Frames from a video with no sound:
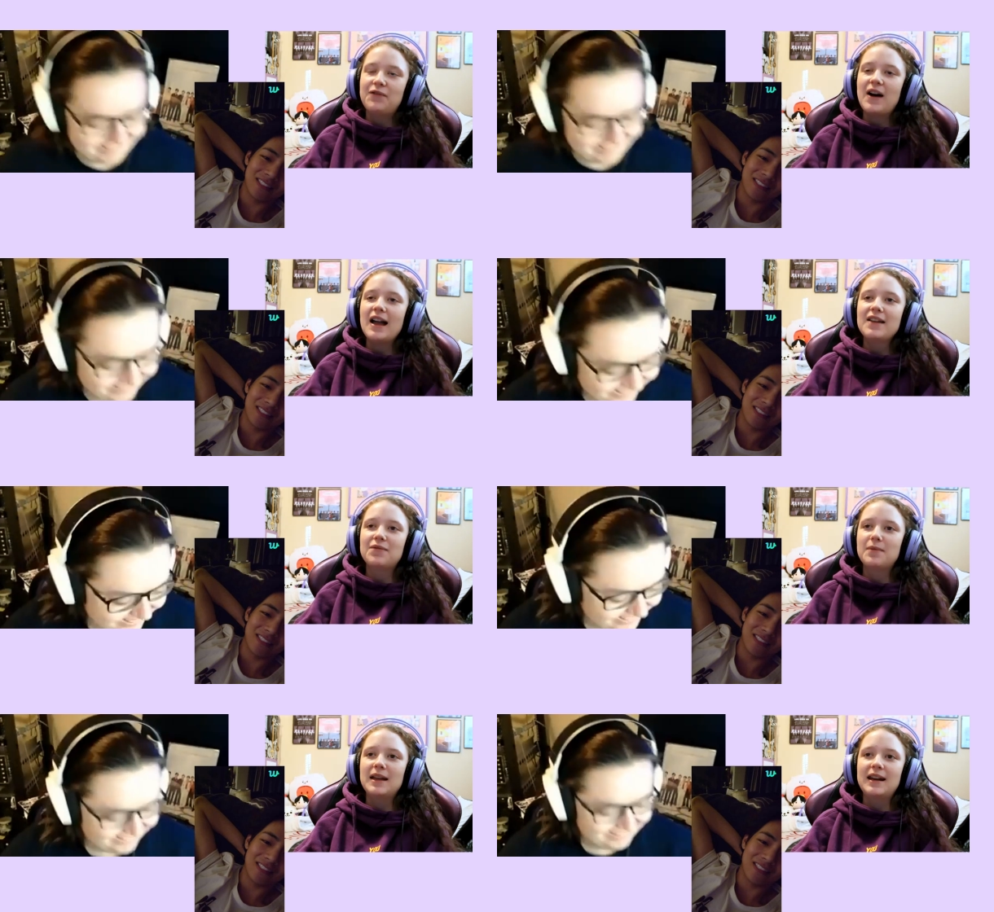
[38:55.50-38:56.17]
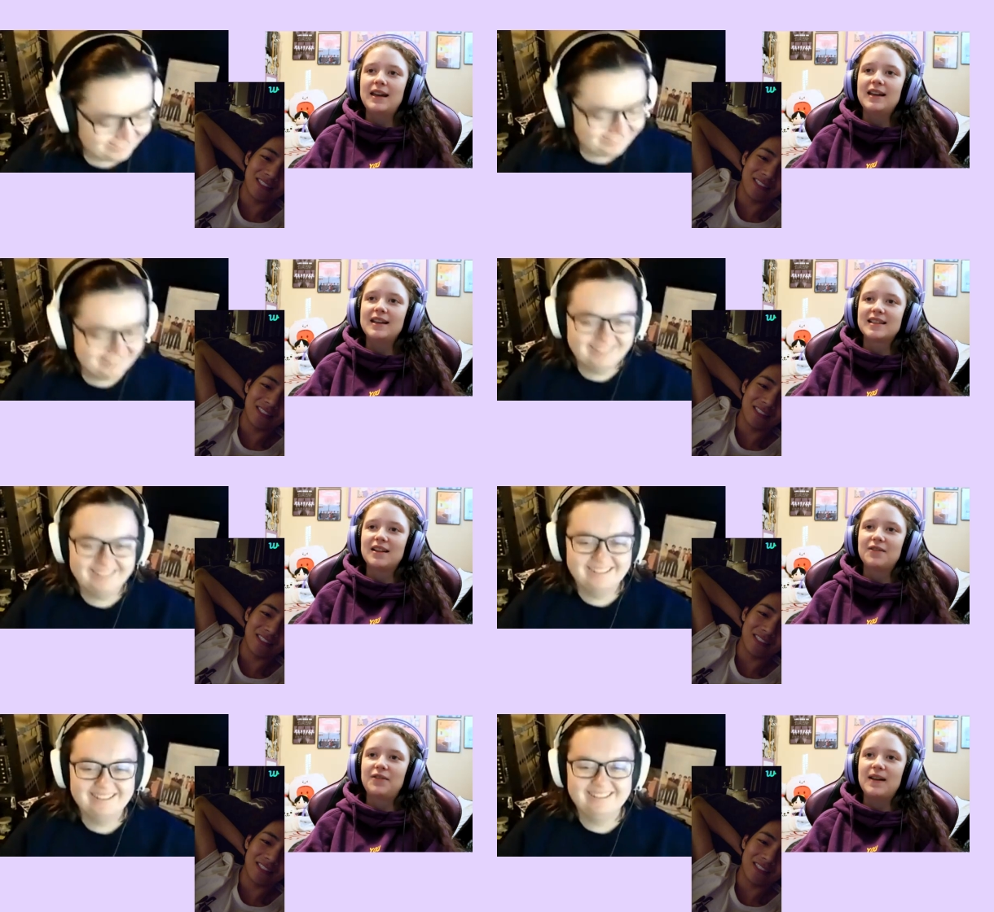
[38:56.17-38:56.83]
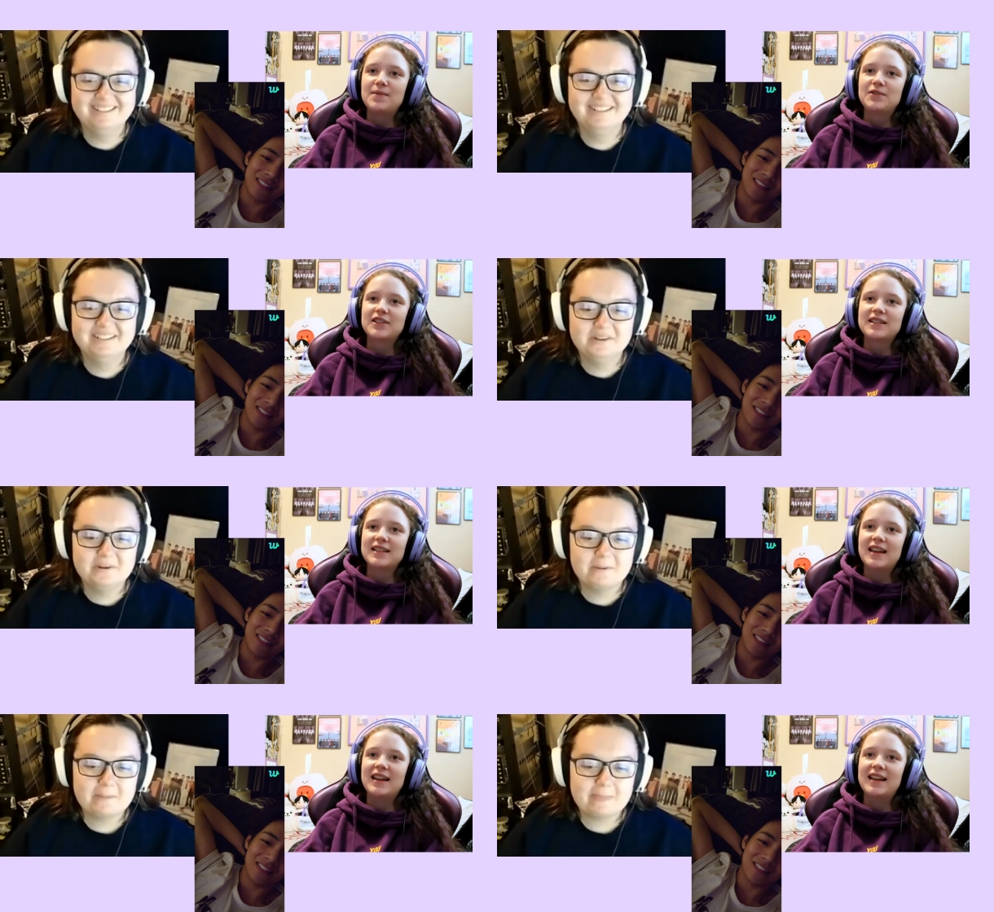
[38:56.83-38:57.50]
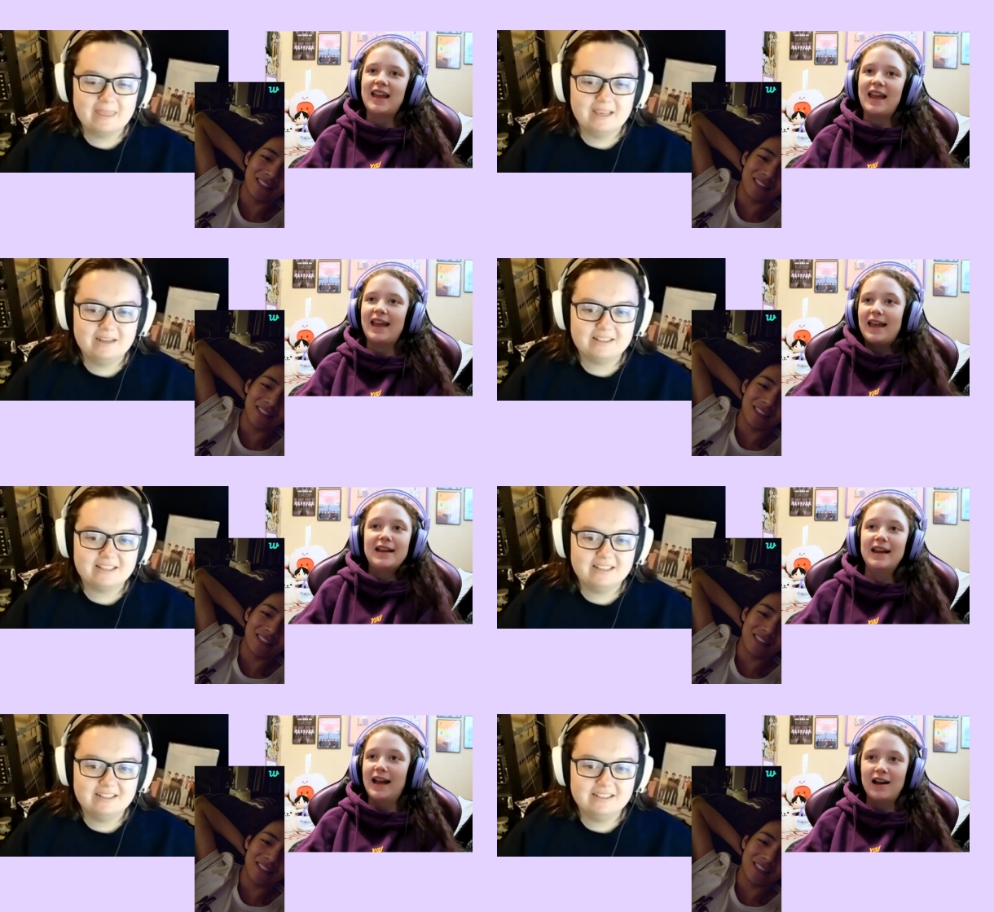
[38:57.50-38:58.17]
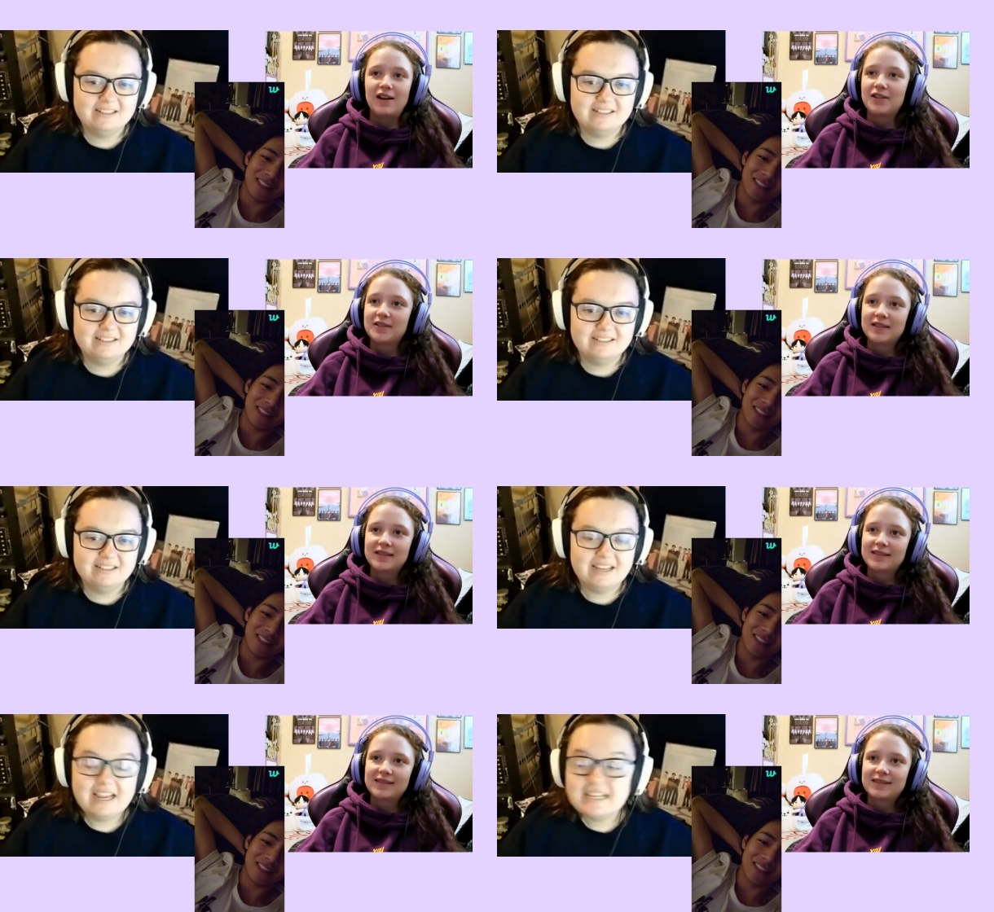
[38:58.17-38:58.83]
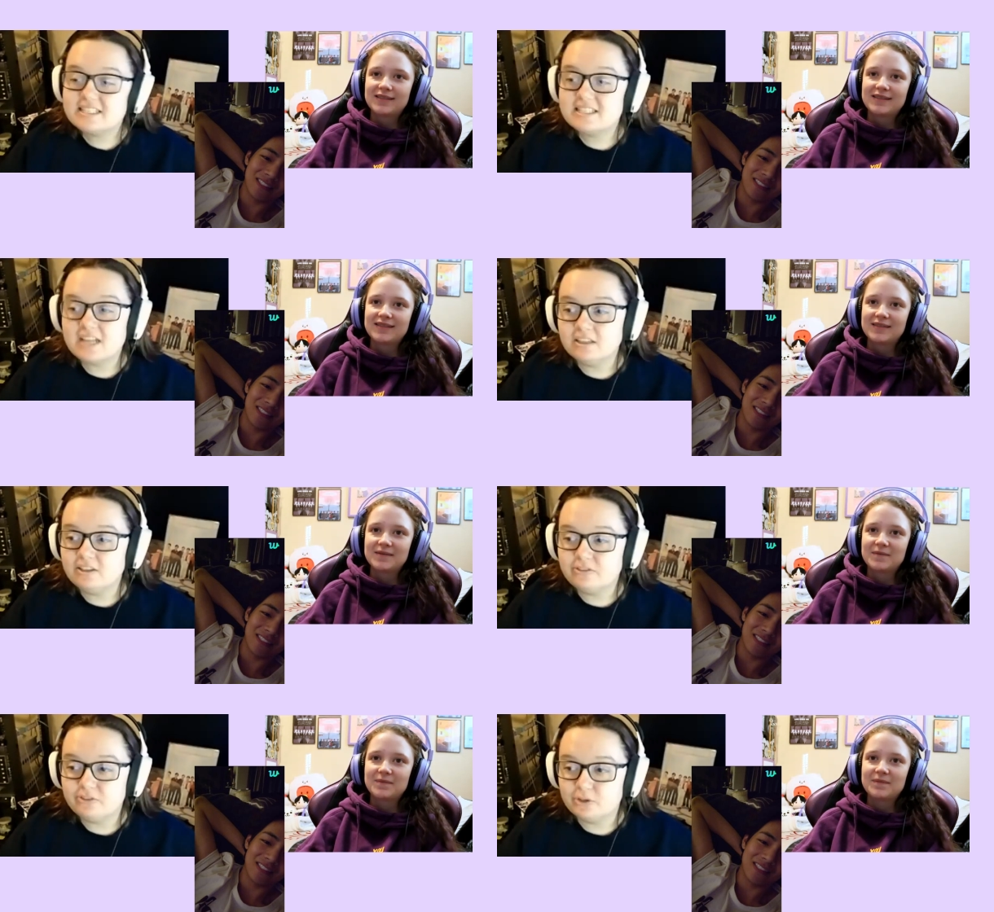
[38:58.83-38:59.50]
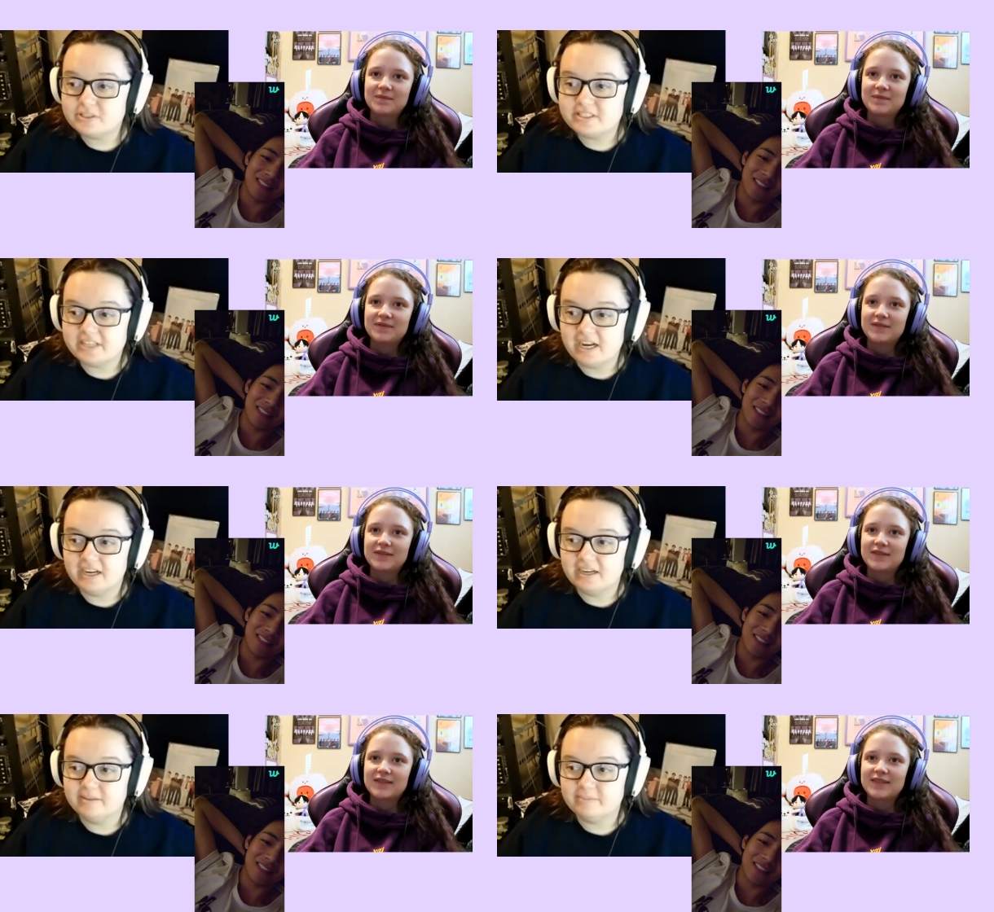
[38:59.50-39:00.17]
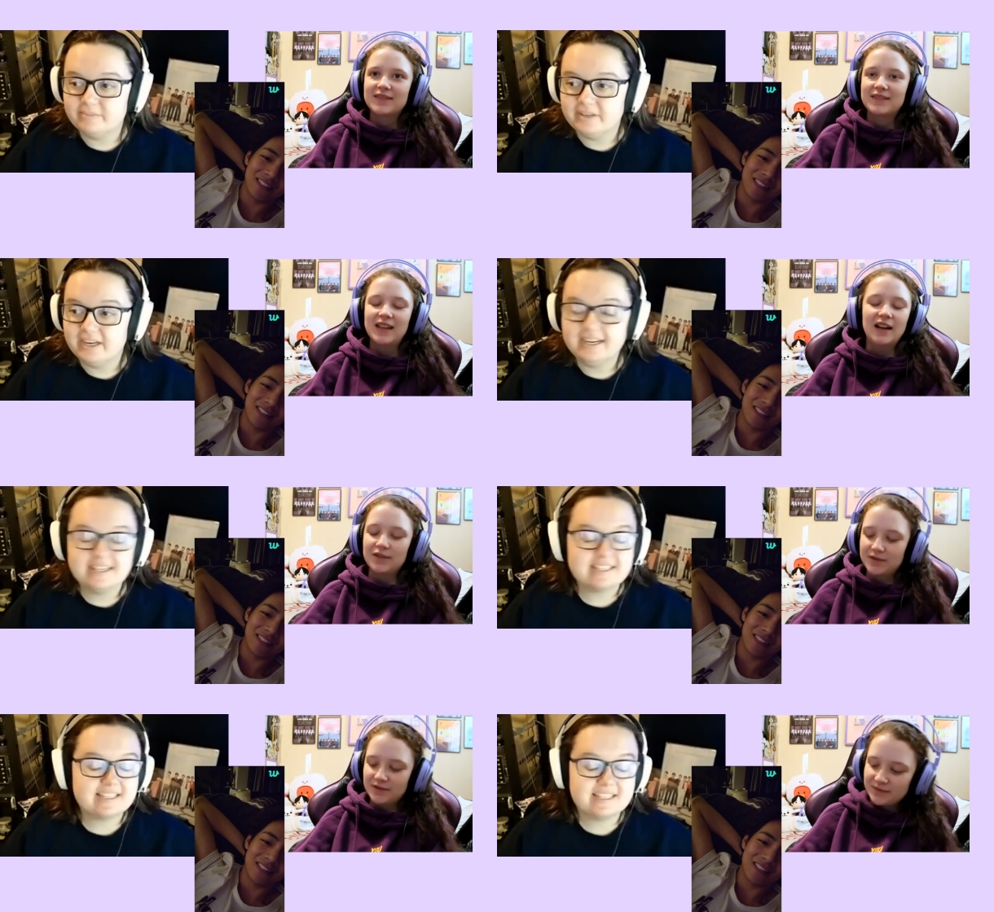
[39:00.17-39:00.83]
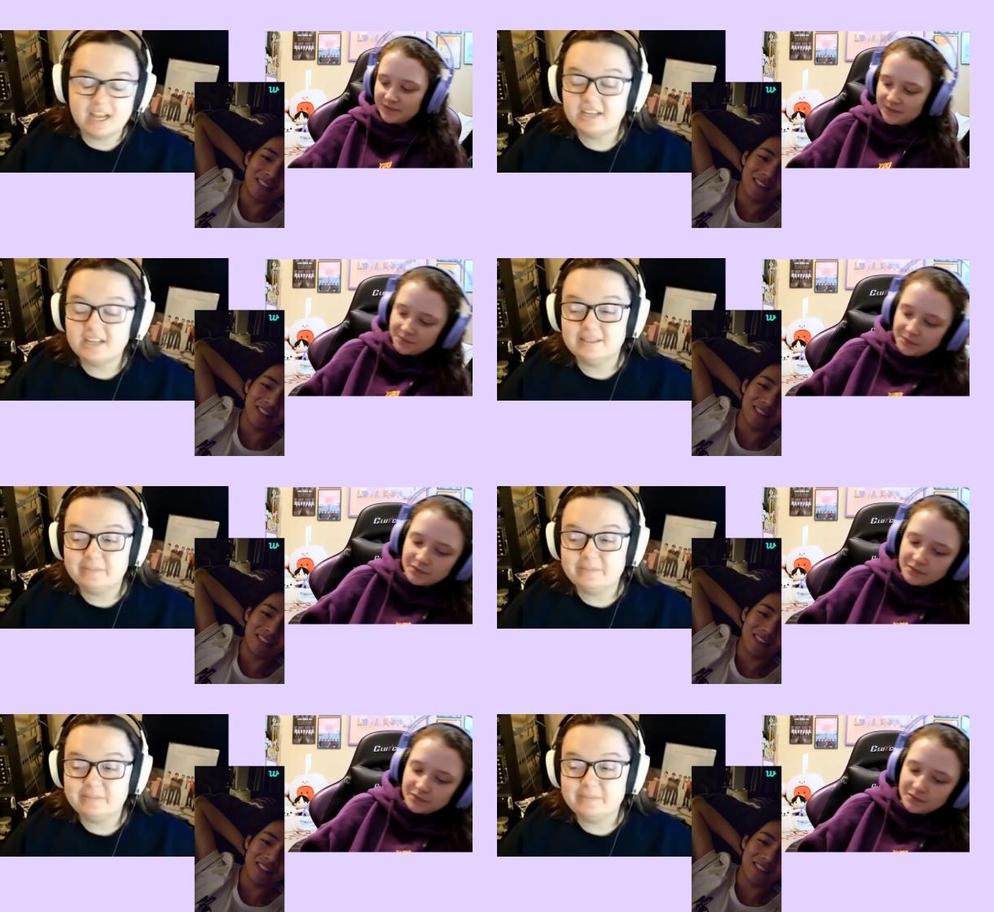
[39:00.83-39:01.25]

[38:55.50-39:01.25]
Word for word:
Speaker 1: five minutes of him just like hanging out.
Speaker 2: It's not the first time and no. it's not gonna